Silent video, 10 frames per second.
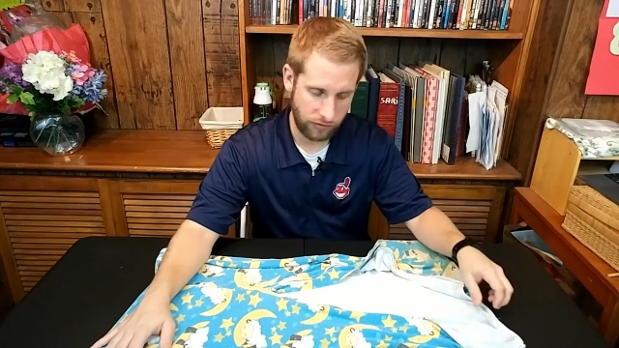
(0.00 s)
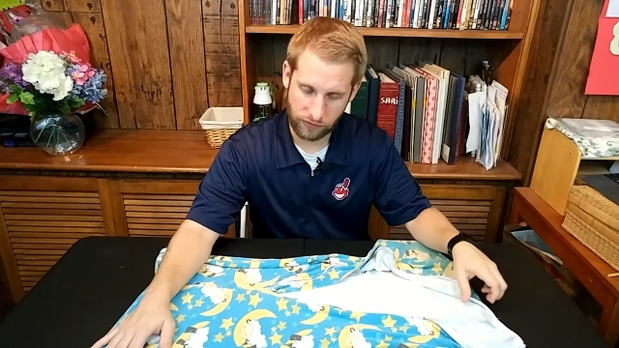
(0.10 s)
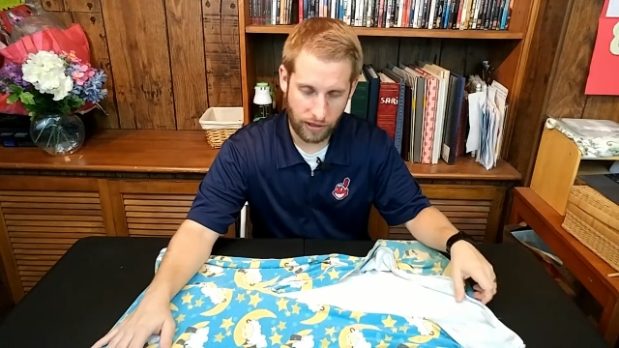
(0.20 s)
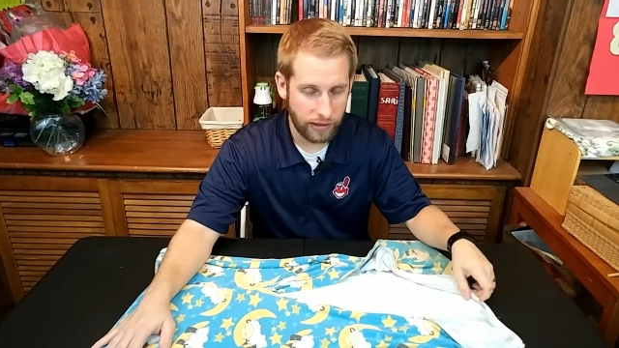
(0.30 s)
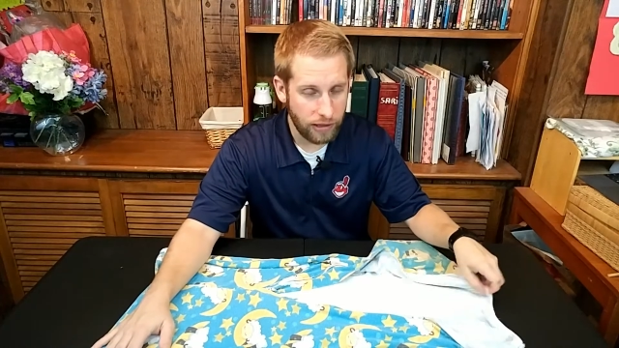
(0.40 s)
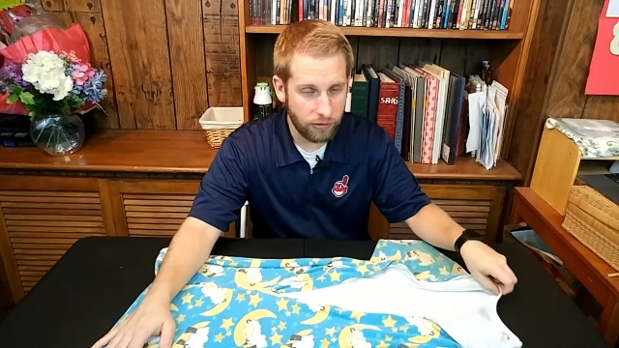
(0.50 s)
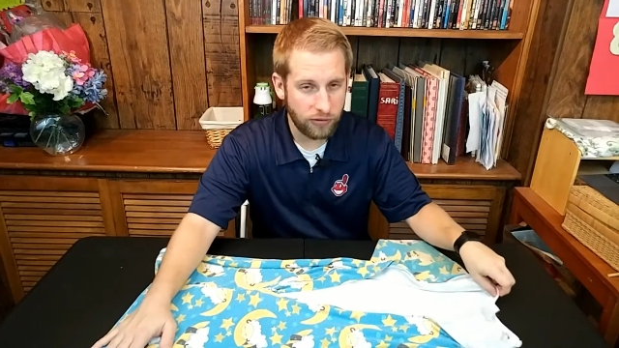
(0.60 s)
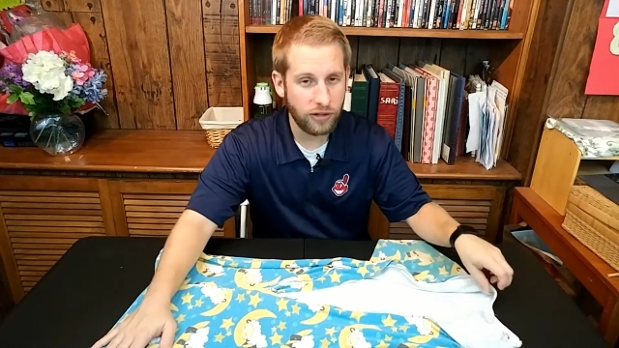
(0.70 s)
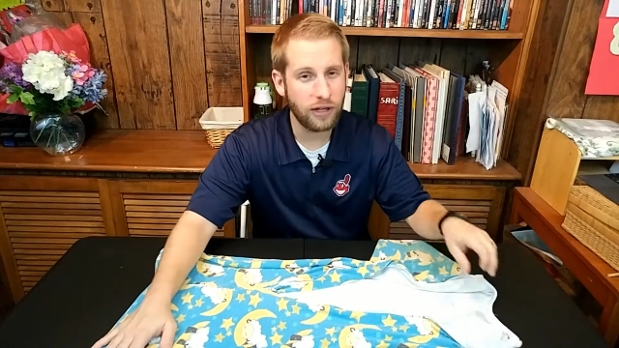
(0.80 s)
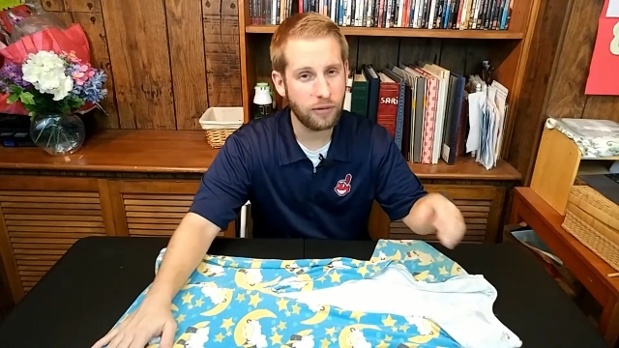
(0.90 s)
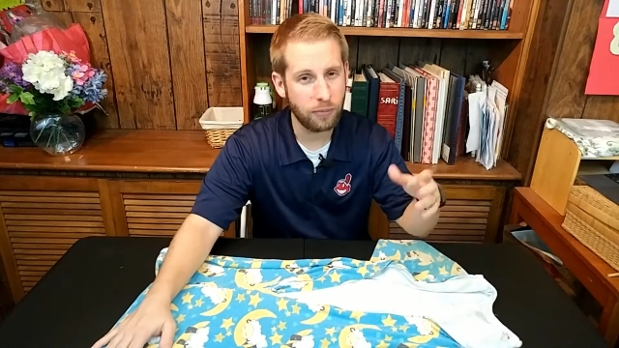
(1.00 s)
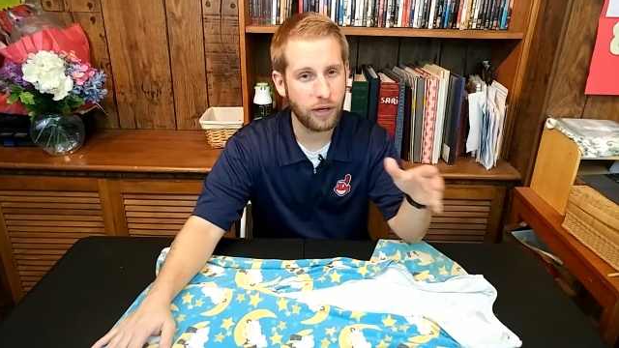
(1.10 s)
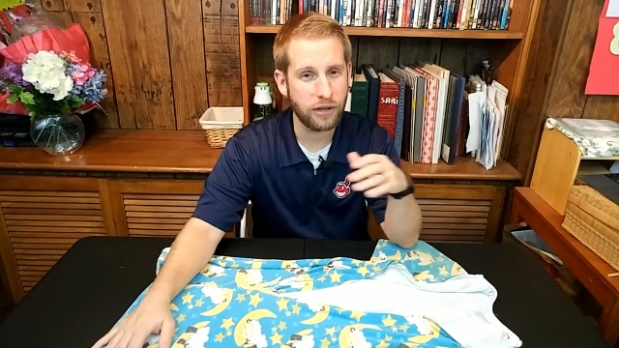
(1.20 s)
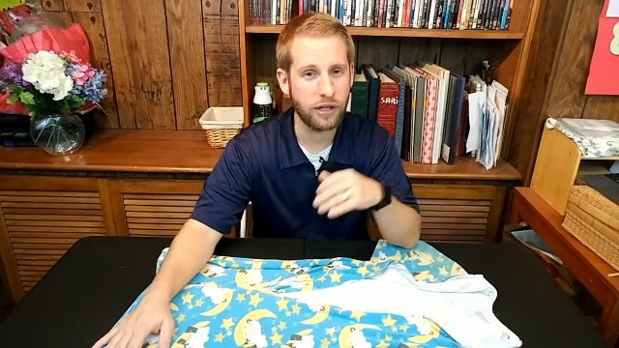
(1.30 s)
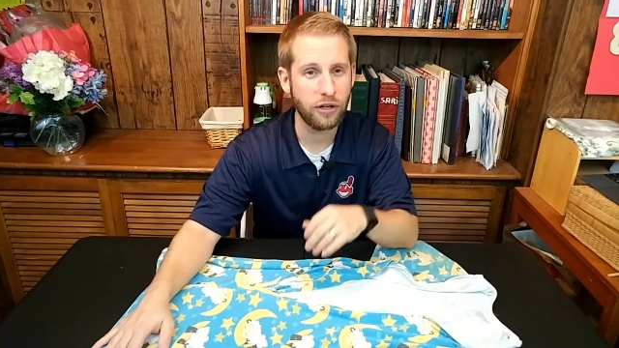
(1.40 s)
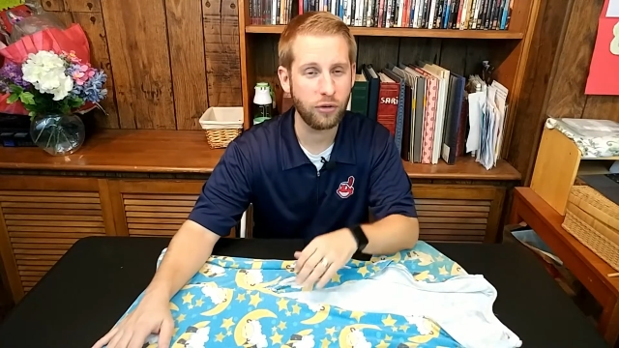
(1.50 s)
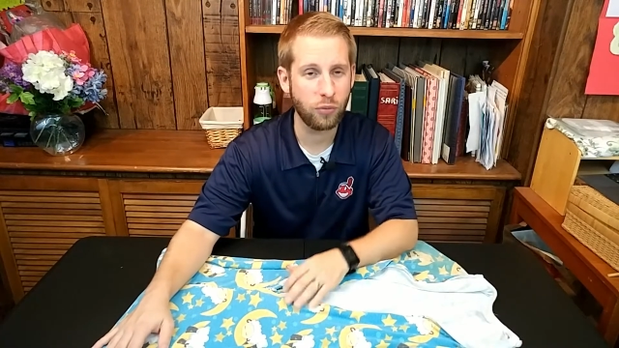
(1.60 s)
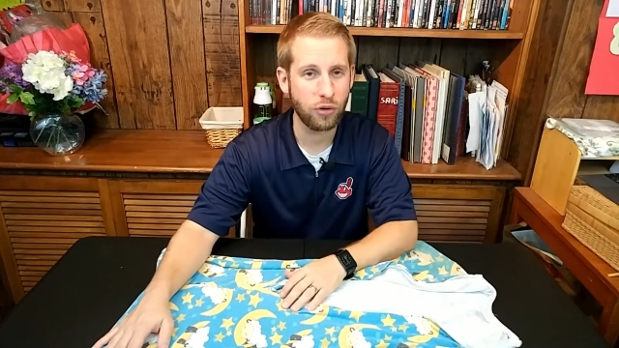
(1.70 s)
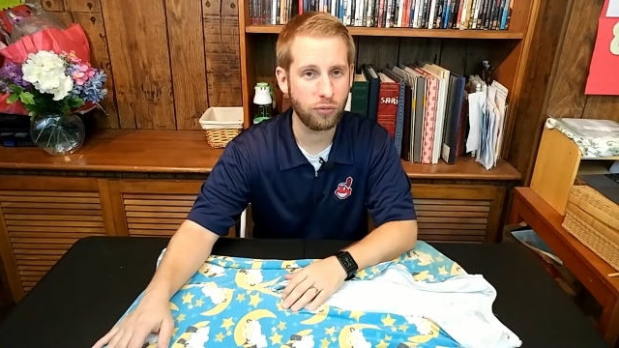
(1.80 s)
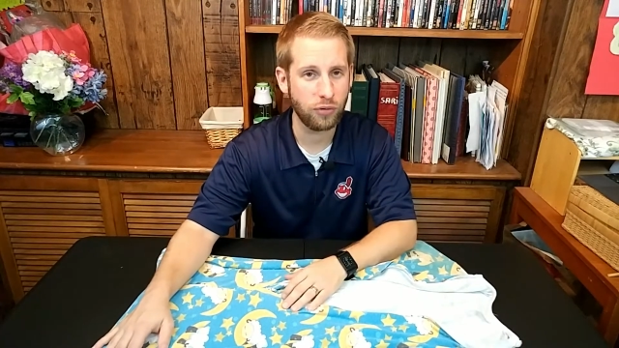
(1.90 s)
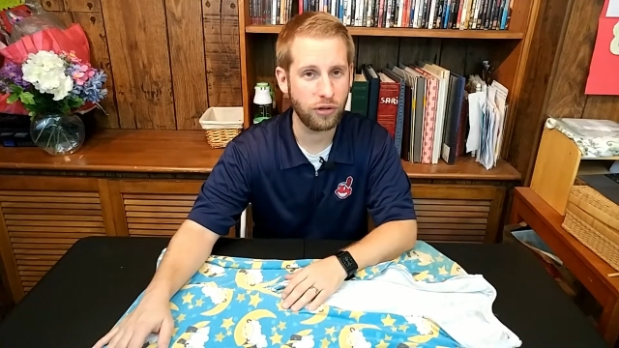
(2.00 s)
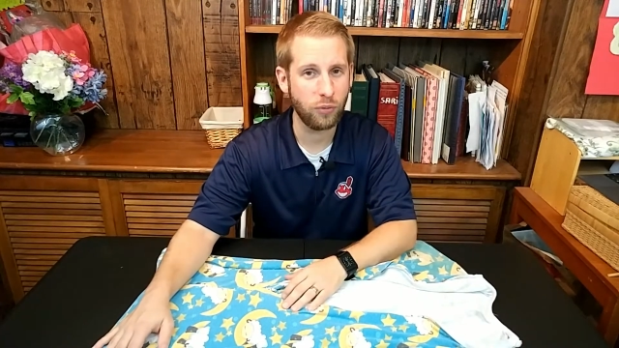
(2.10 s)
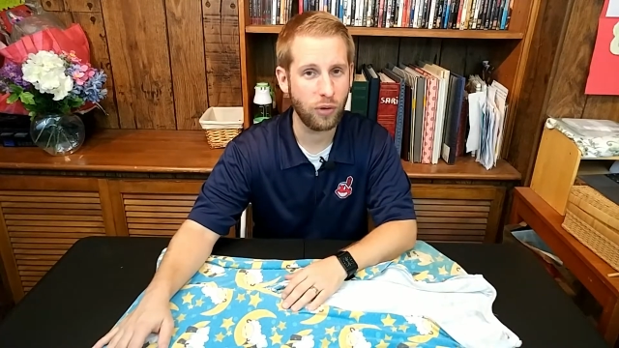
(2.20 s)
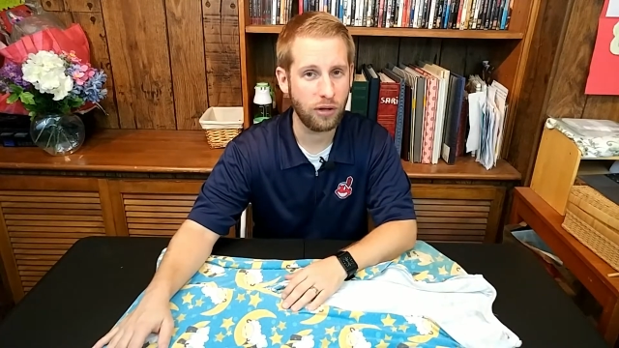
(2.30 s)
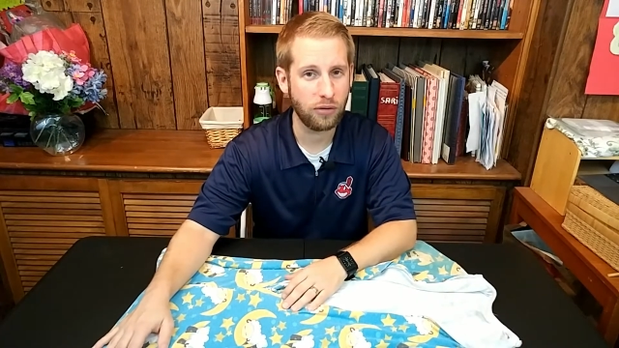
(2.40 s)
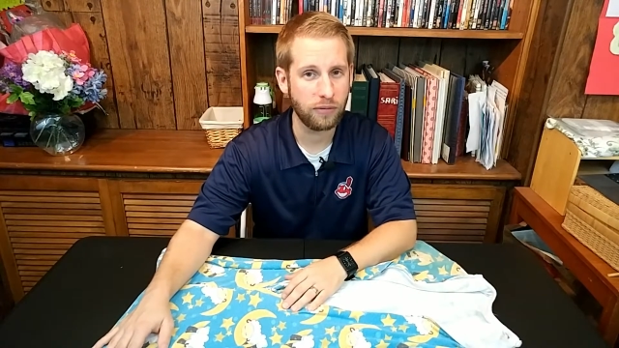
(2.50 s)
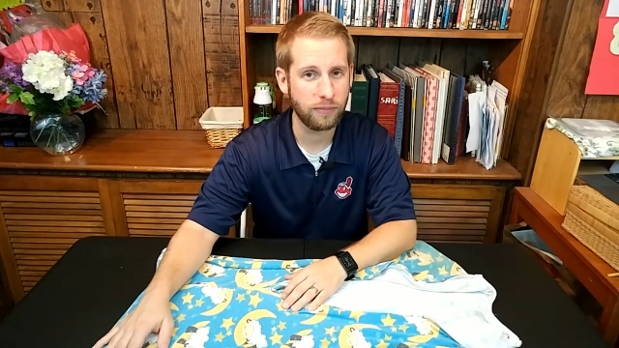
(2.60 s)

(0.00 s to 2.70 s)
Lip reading: It's not a guarantee, but I think it could work really well.